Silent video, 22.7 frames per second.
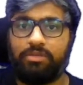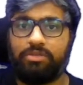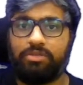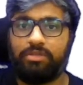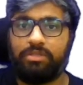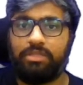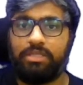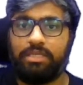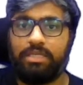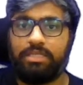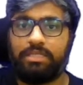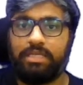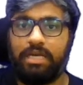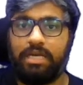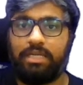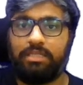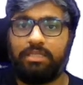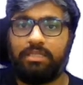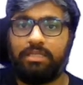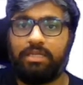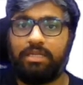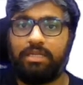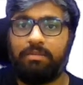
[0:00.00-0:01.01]
So these are
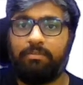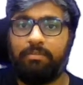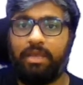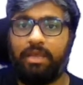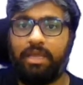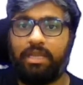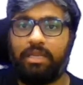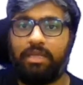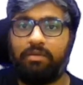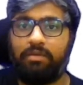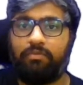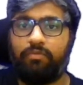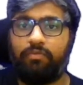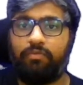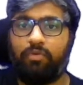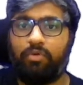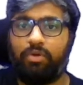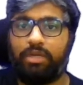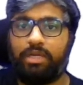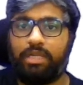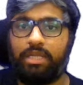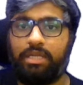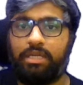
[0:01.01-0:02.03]
the remaining
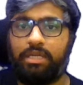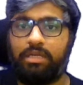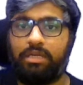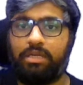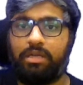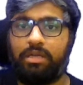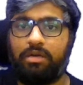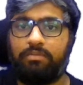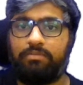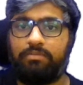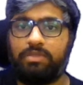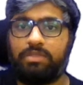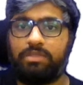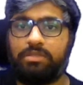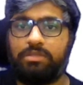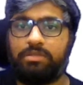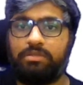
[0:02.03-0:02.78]
14 terms